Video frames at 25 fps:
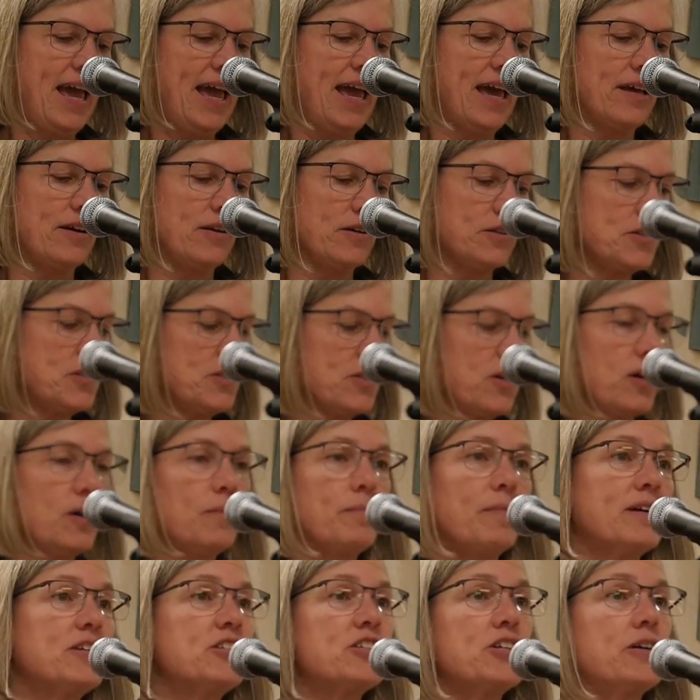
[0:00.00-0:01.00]
And I'll
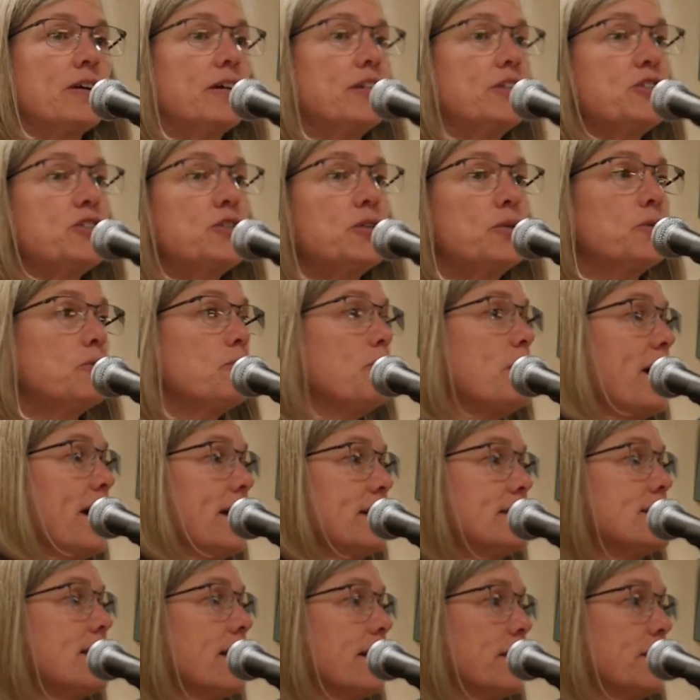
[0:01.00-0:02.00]
start by sharing two of
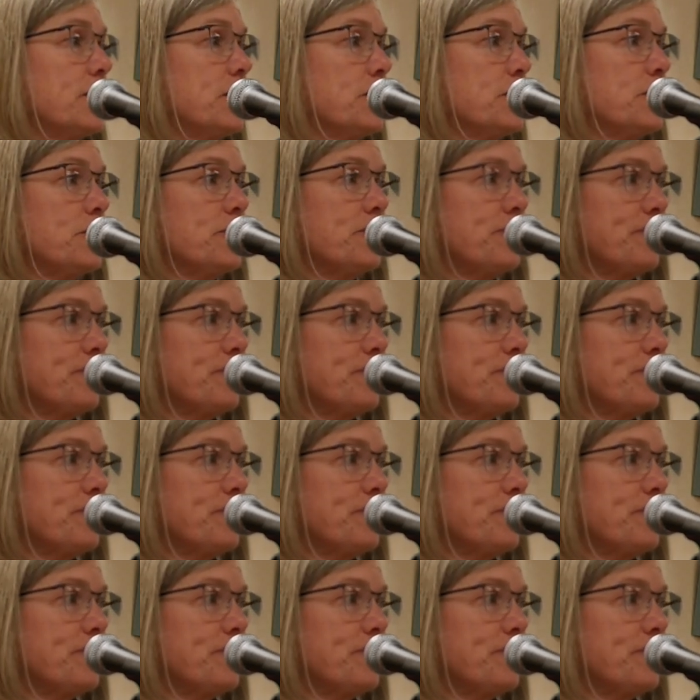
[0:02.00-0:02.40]
Pat's haiku.